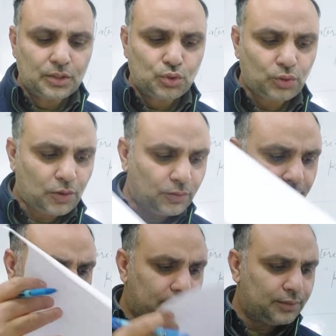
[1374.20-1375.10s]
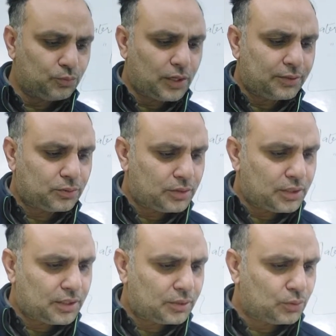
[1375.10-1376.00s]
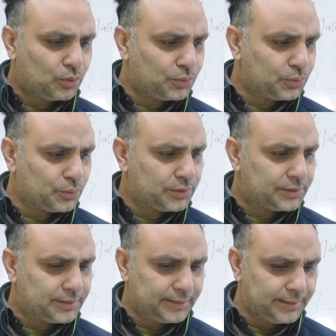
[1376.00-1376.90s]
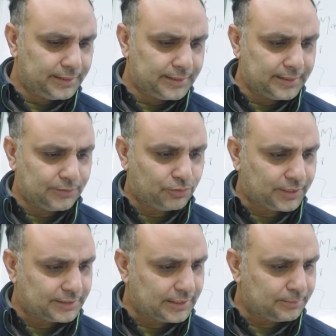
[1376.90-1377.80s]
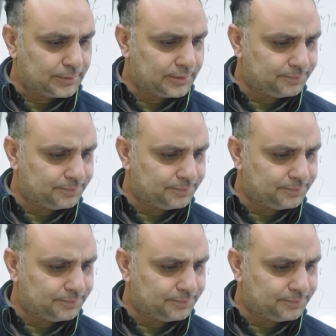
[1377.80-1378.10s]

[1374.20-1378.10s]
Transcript: So now we are going to see, for example,